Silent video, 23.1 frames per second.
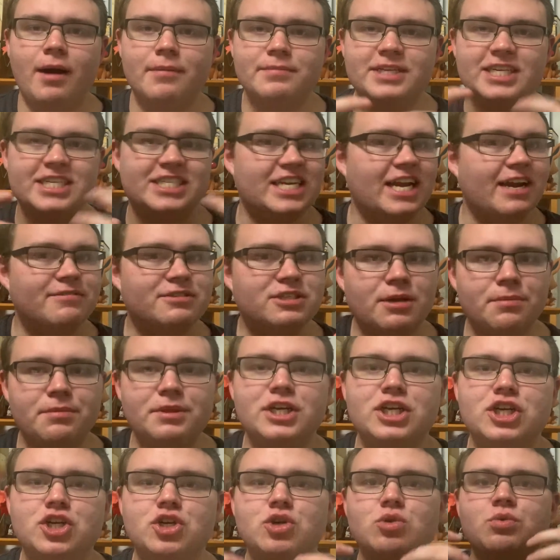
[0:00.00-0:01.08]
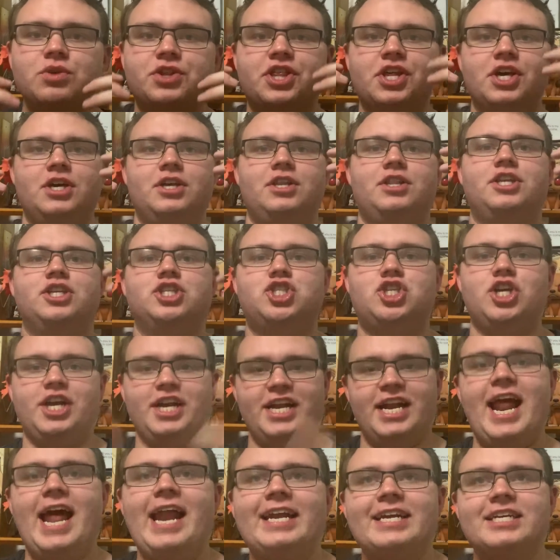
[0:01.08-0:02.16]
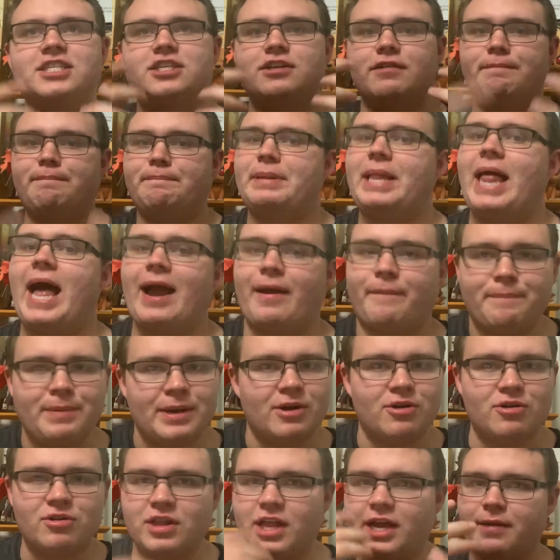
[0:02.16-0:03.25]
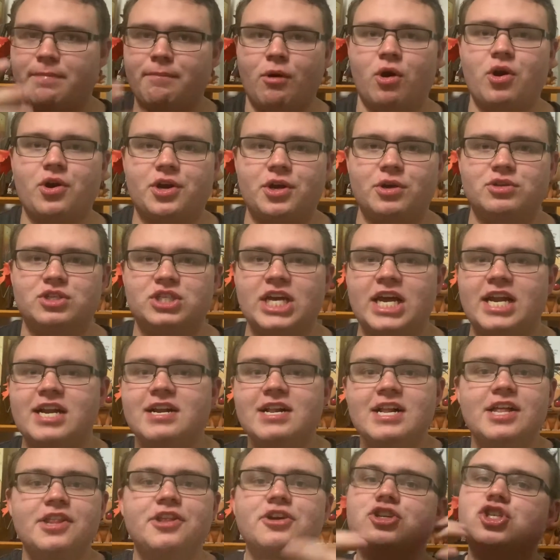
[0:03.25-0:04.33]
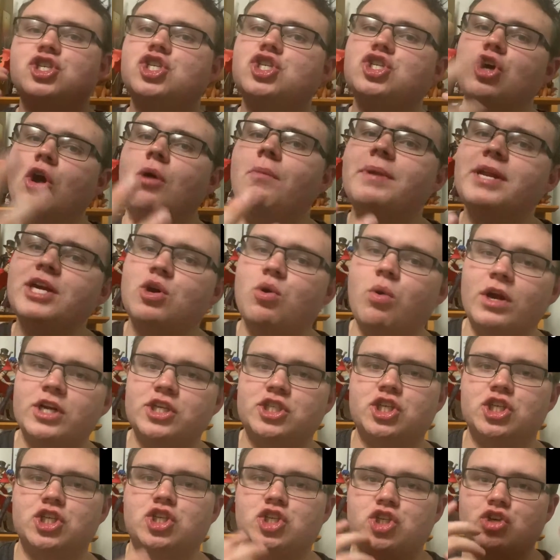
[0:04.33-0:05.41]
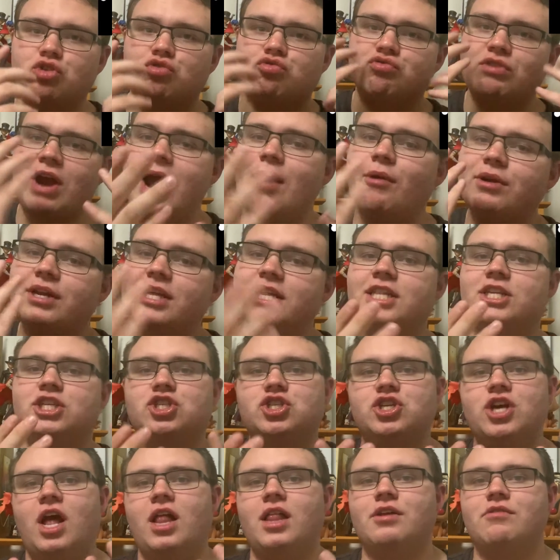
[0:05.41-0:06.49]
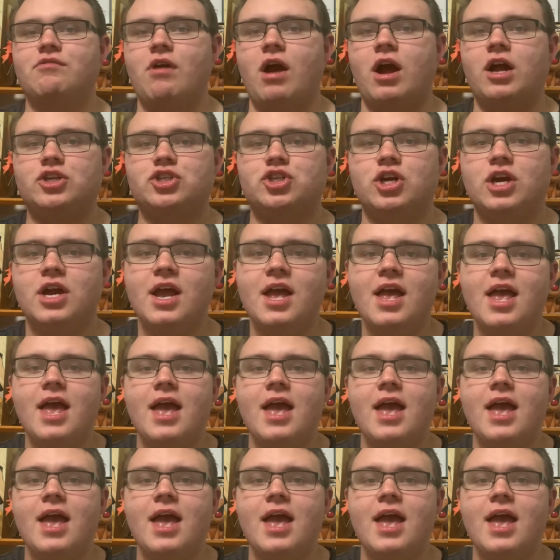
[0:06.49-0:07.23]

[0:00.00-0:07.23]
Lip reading: Does it have something to do with the genetics of Blackbeard, like Marco said? There's so many questions surrounding this Jolly Roger.